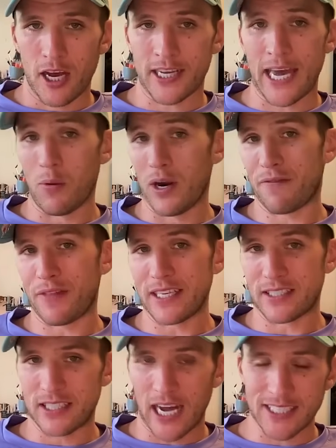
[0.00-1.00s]
Okay, well, if
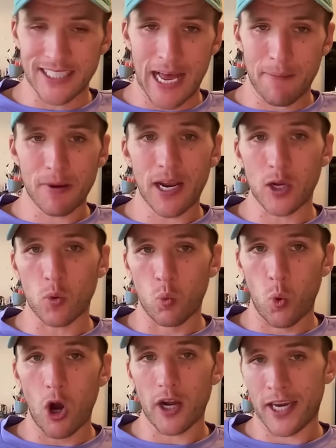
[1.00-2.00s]
this does happen, like
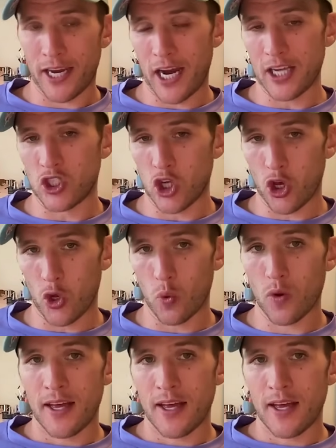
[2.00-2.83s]
what can I do?